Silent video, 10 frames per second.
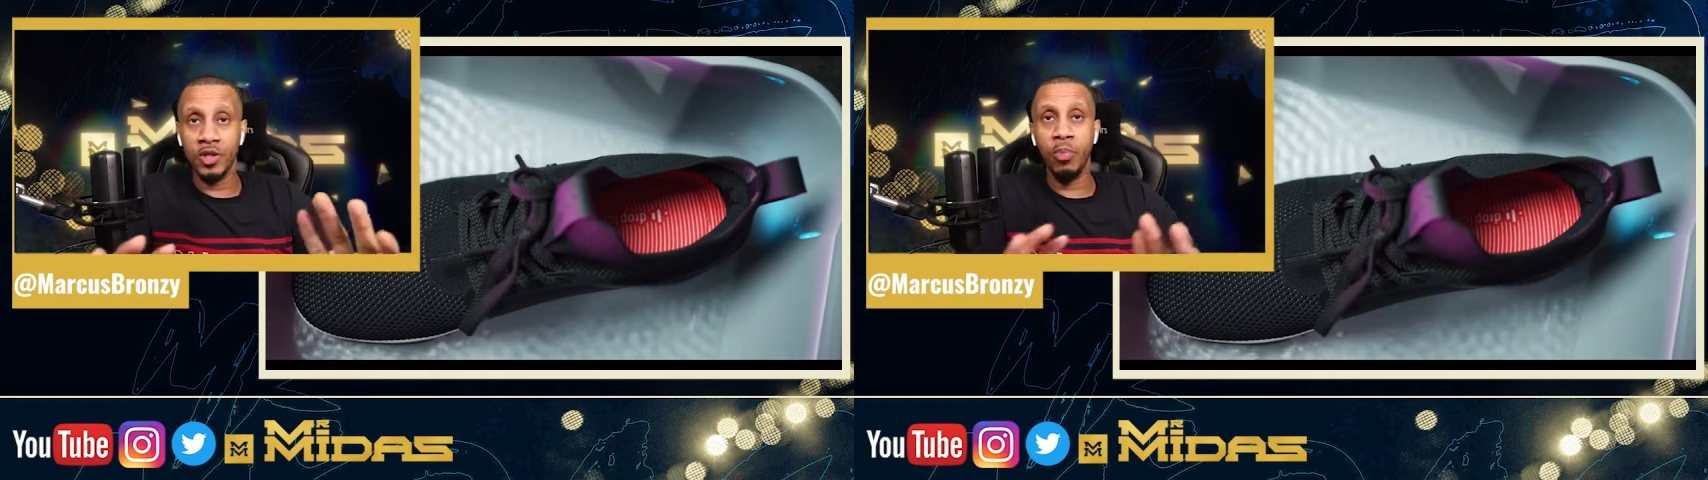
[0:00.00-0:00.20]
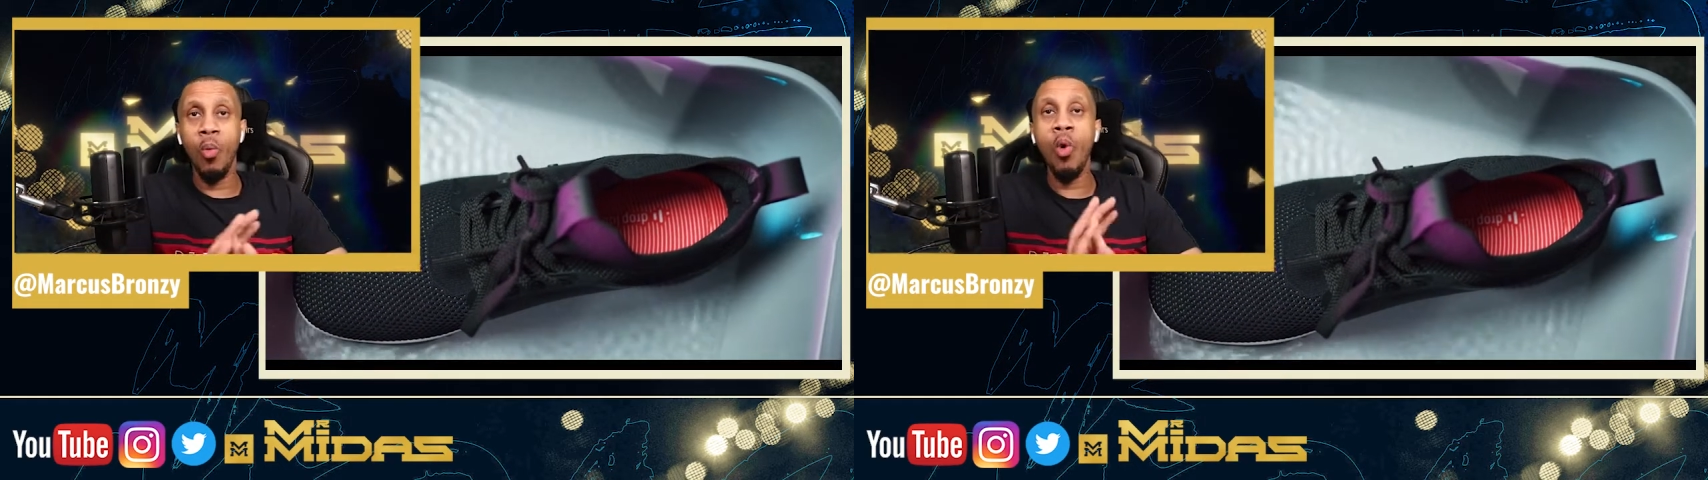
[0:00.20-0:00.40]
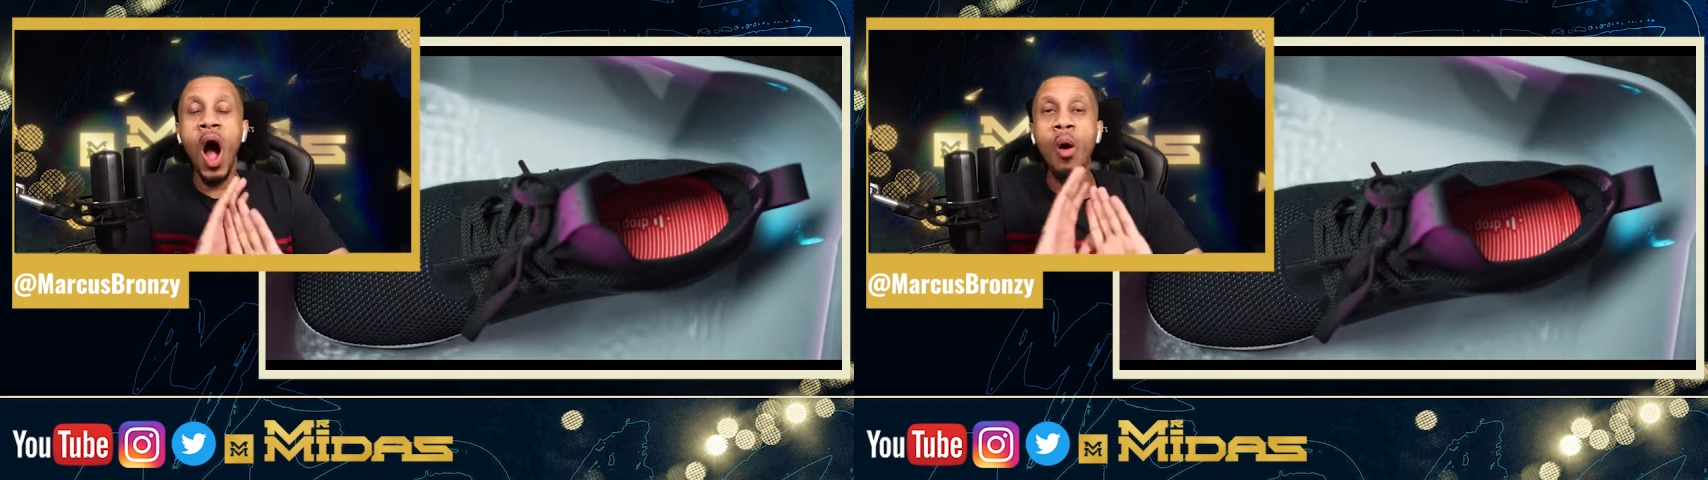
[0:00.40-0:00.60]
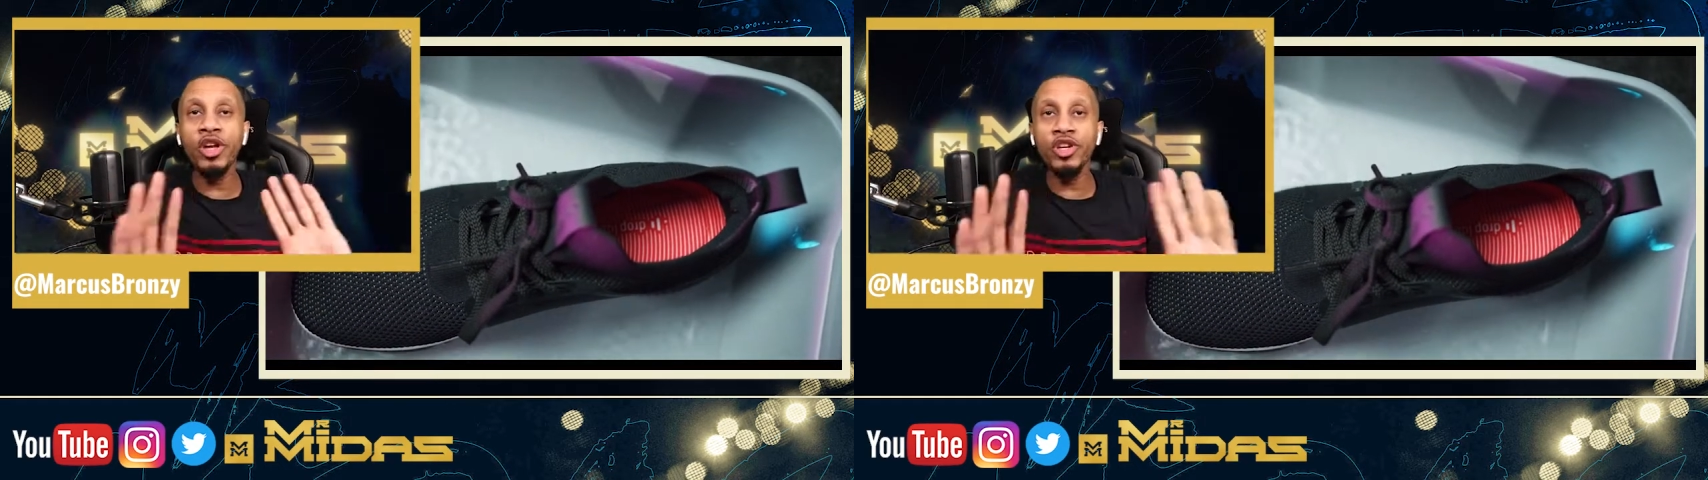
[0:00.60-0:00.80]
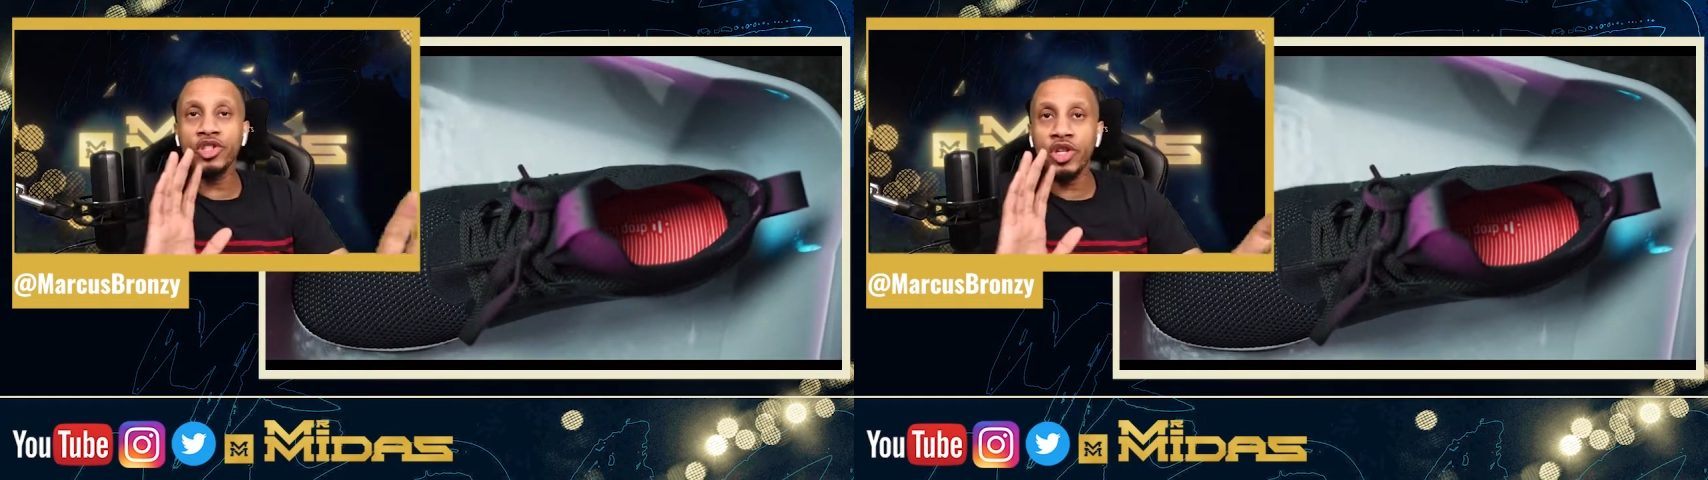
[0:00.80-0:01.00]
But what I want
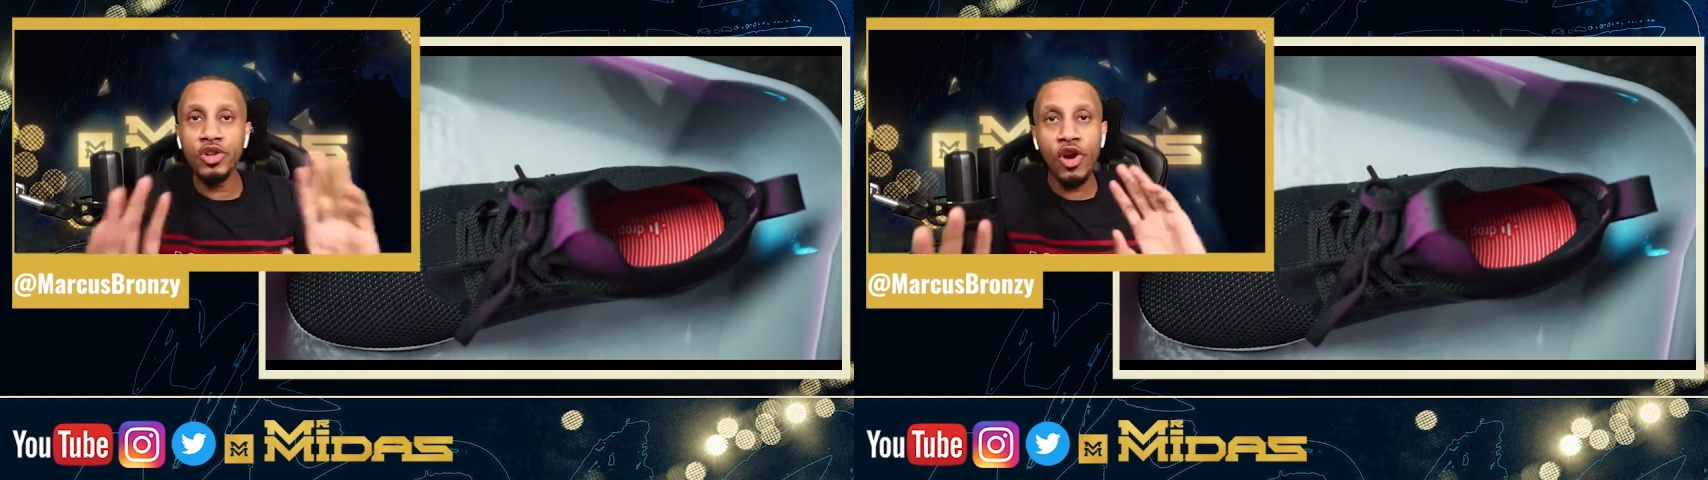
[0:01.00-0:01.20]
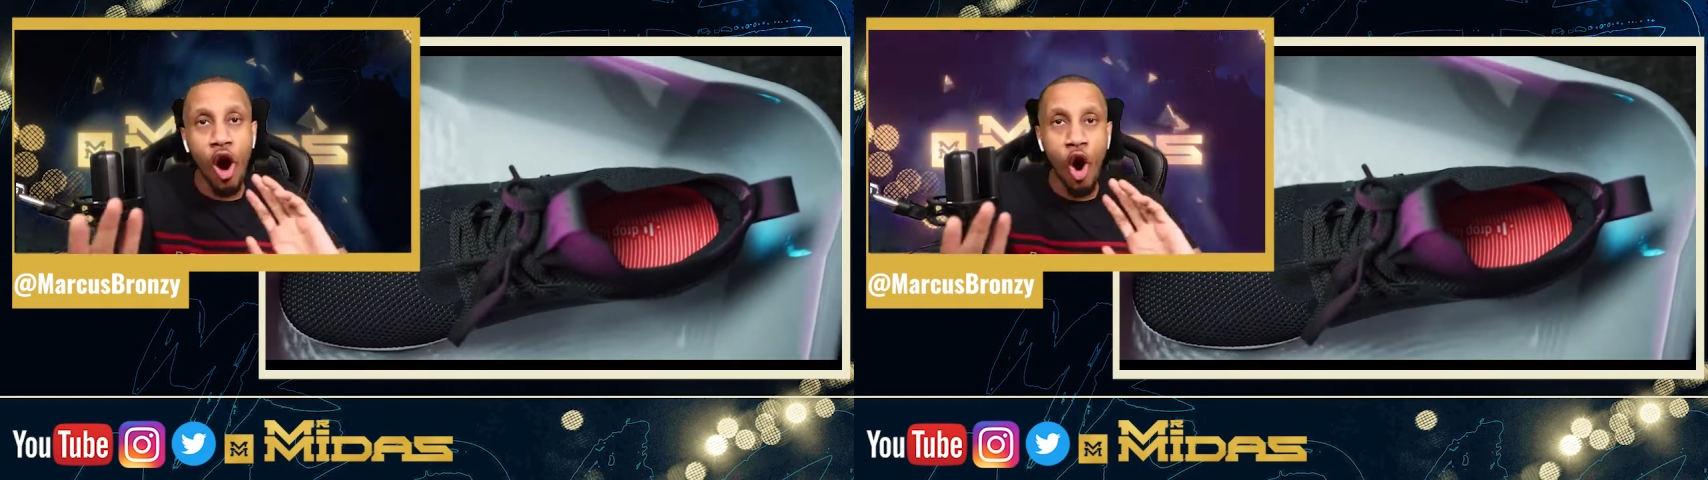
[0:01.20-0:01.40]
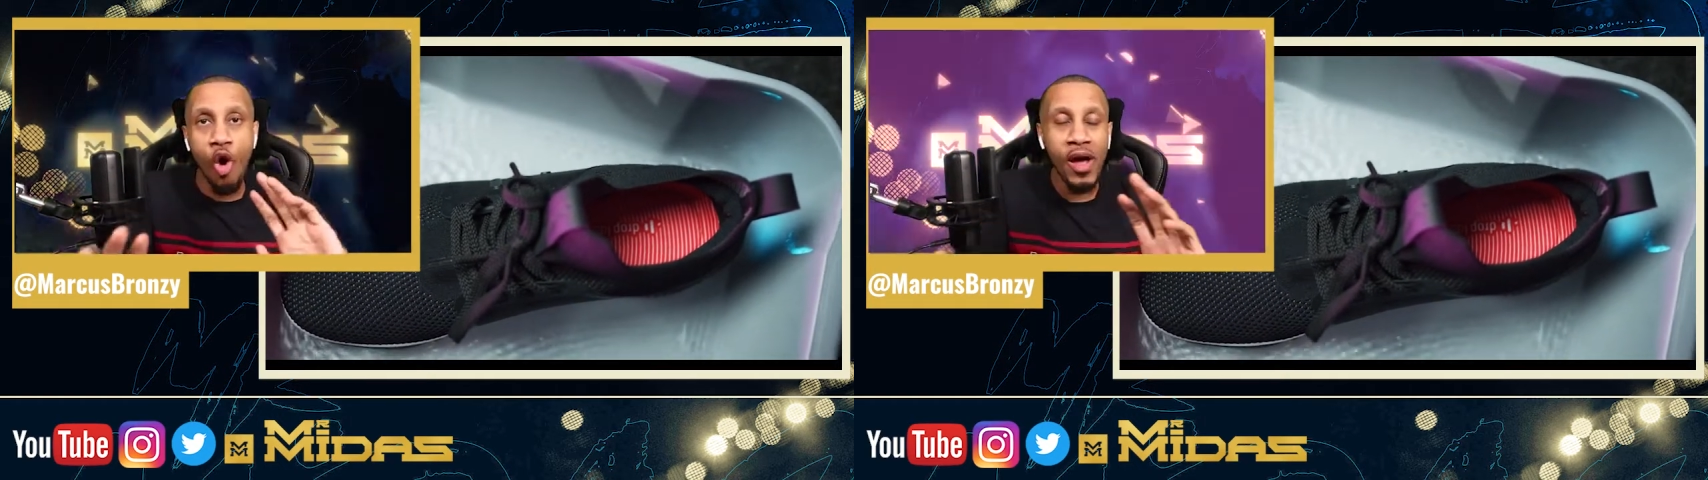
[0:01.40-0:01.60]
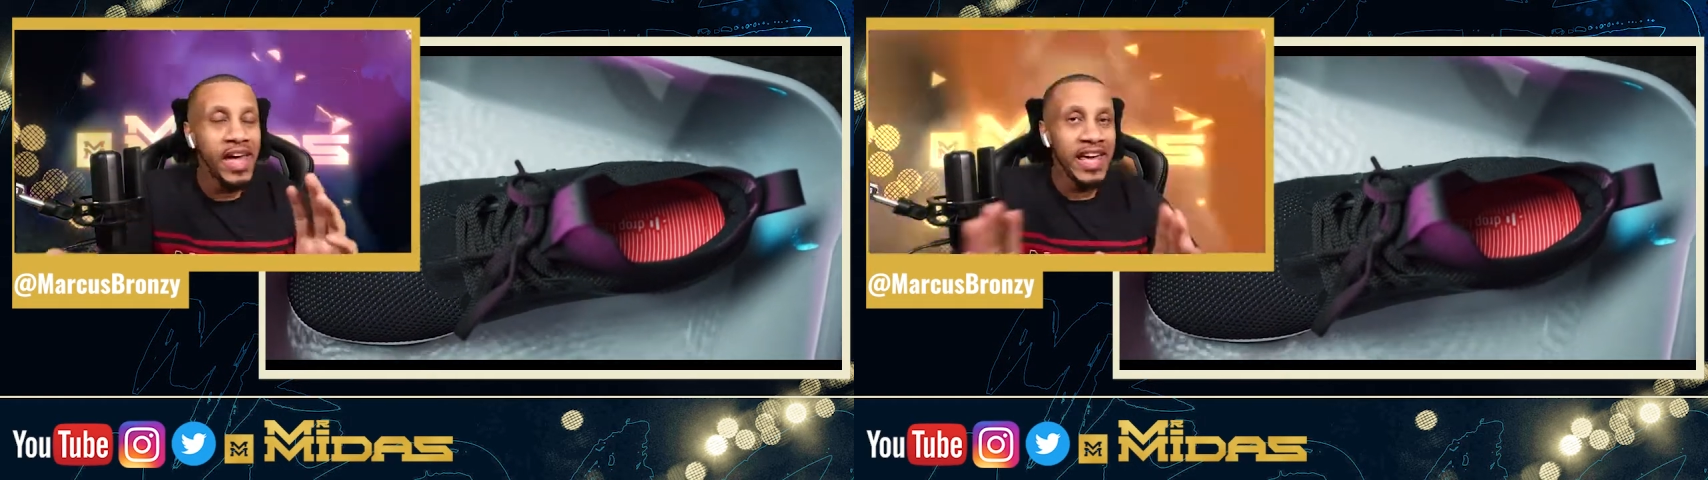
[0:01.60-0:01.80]
you to know